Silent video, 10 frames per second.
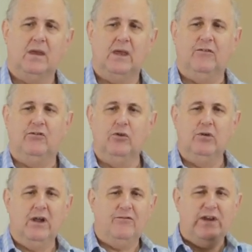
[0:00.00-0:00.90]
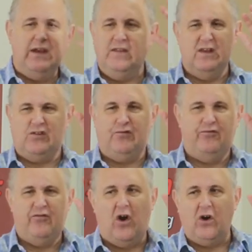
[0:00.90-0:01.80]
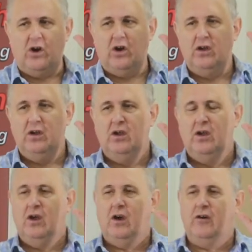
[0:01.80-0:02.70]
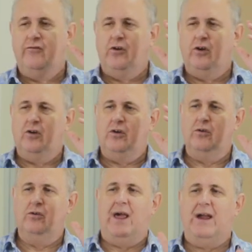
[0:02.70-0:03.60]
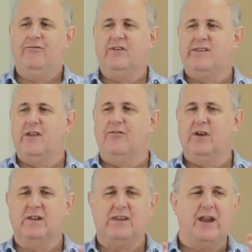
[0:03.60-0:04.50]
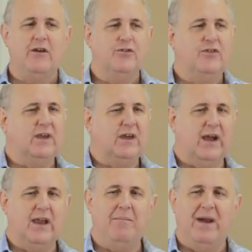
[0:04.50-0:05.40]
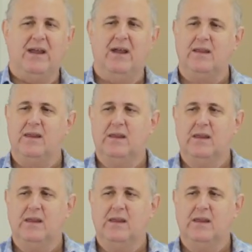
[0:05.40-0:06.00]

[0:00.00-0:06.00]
If you're living in this fog of, oh, life is difficult, I don't think I'm going to make it.